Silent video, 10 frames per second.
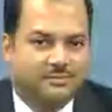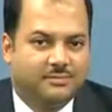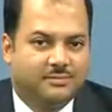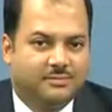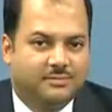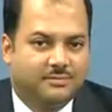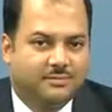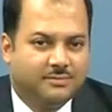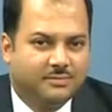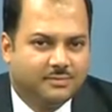
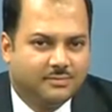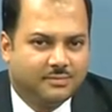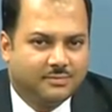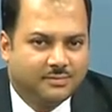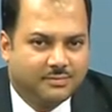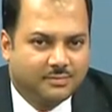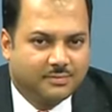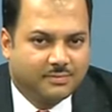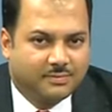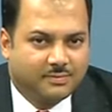
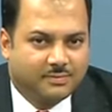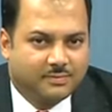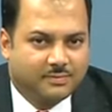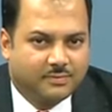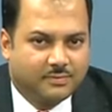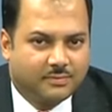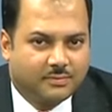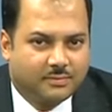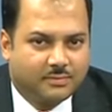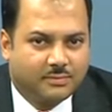
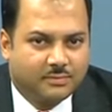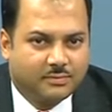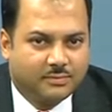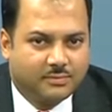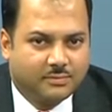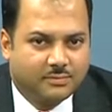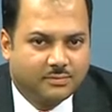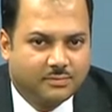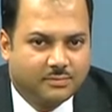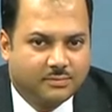
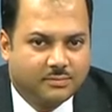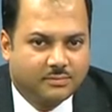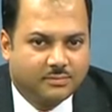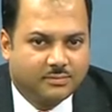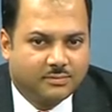This person isn't speaking.